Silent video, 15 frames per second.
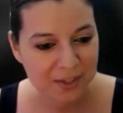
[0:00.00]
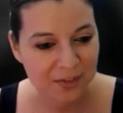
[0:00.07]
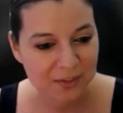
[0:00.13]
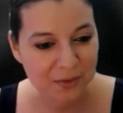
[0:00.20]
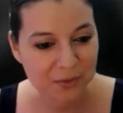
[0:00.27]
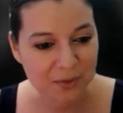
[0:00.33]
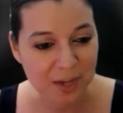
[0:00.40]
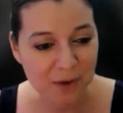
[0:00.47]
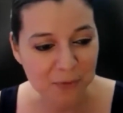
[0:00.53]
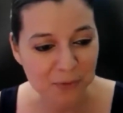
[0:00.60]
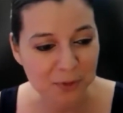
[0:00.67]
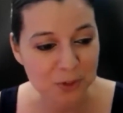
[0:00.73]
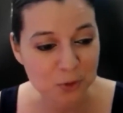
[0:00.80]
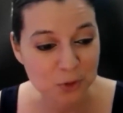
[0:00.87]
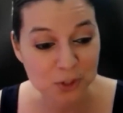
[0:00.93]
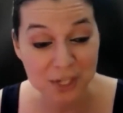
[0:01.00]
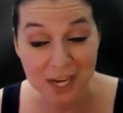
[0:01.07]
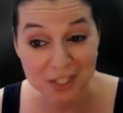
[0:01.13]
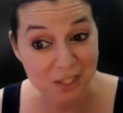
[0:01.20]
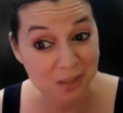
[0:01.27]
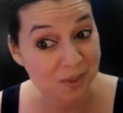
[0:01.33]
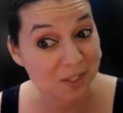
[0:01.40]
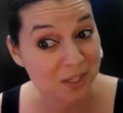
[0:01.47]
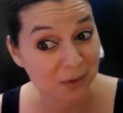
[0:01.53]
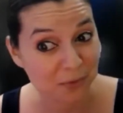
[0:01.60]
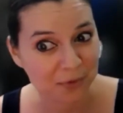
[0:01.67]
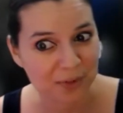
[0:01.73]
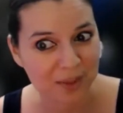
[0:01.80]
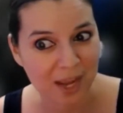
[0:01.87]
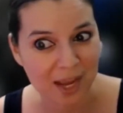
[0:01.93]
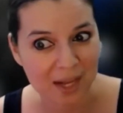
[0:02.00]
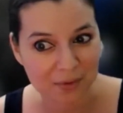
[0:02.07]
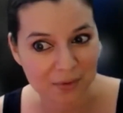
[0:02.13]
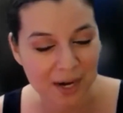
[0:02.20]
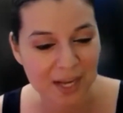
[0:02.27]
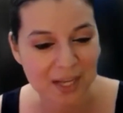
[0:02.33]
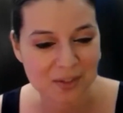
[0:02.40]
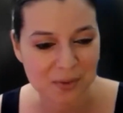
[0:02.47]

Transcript: So definitely use ChatGPT for that, right?